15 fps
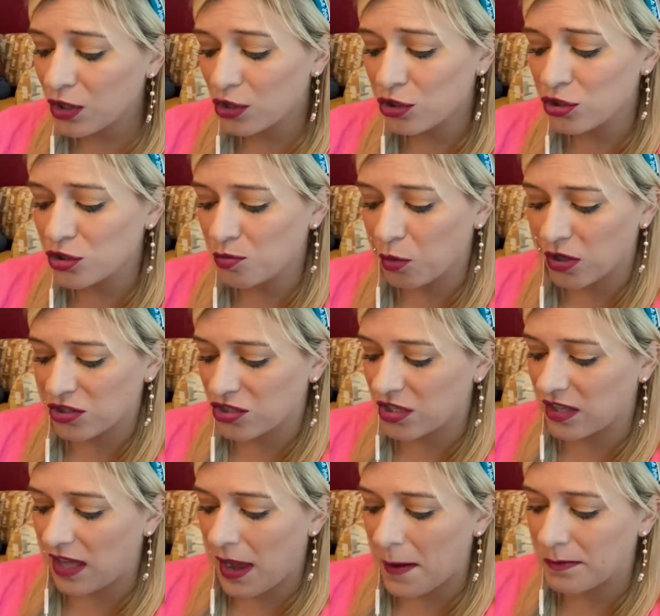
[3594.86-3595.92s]
huge portion
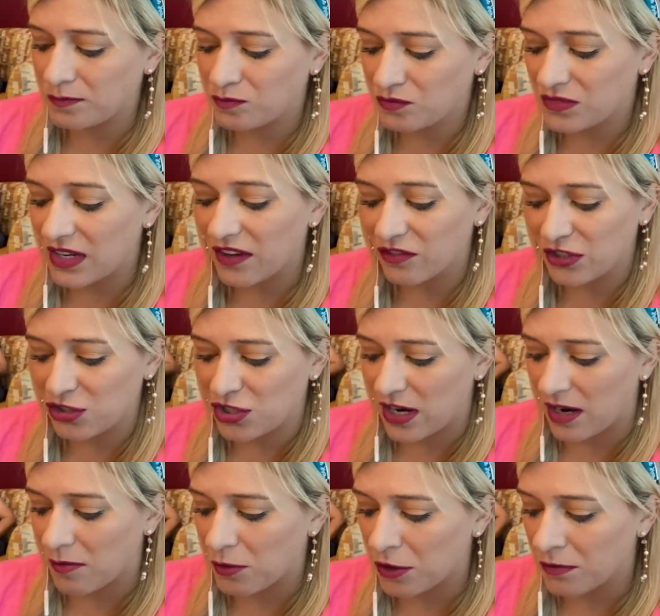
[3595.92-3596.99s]
of that, definitely
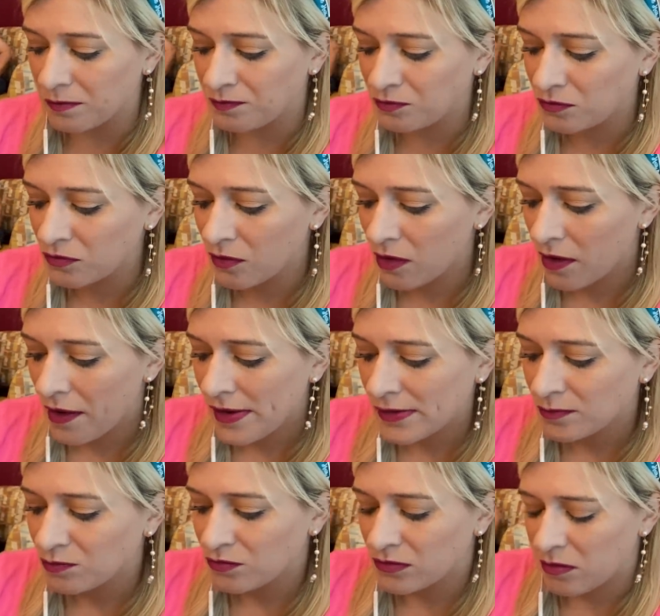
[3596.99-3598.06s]
shareable.
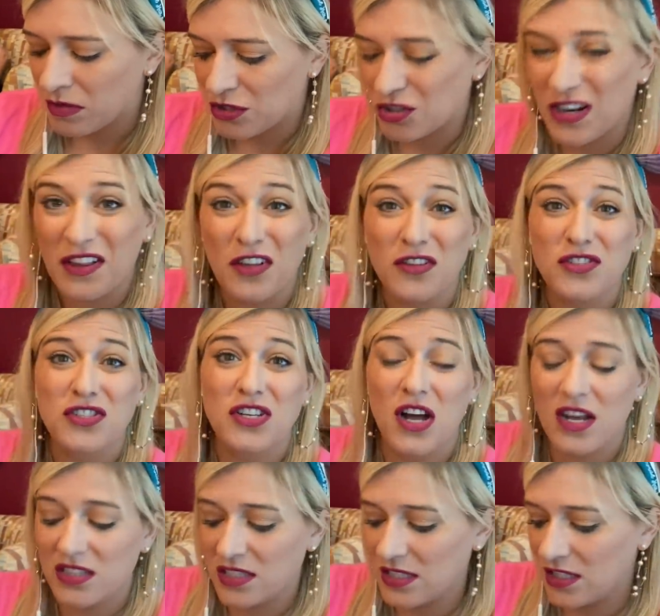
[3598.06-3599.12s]
I'm gonna try a little
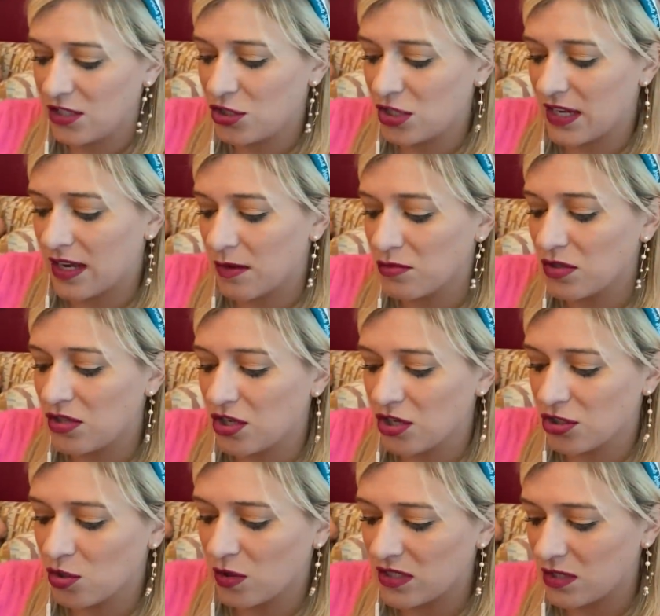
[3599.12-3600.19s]
sausage. It comes with your
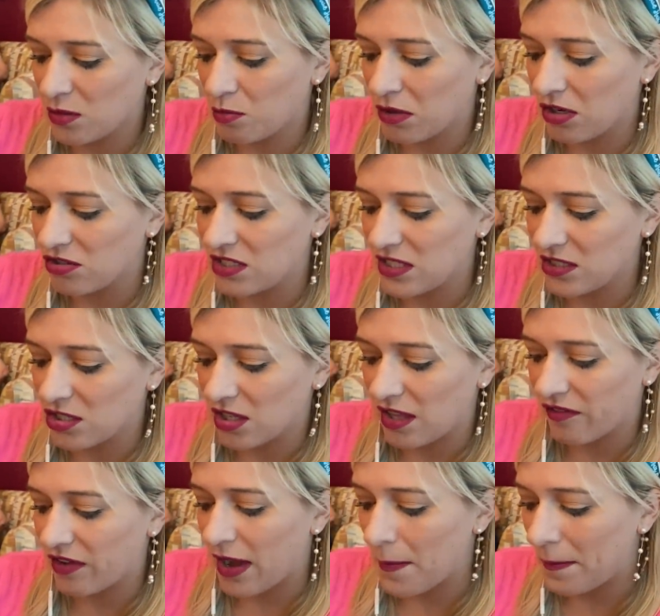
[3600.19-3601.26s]
choice of protein, so
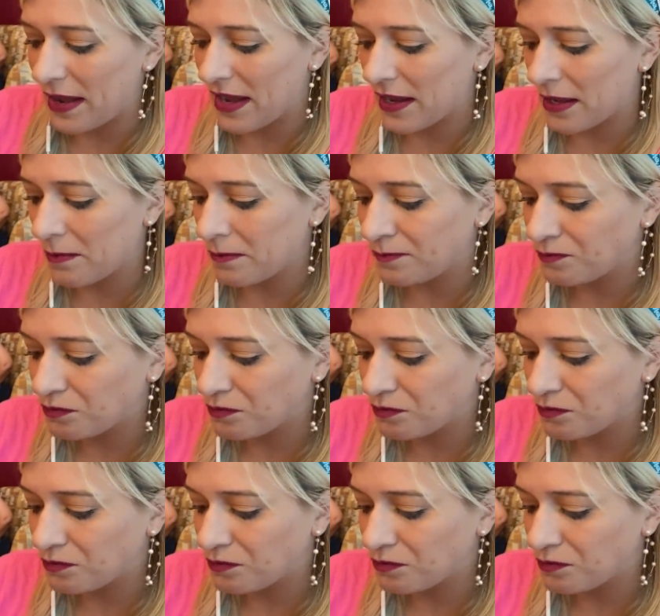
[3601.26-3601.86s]
they've got bacon,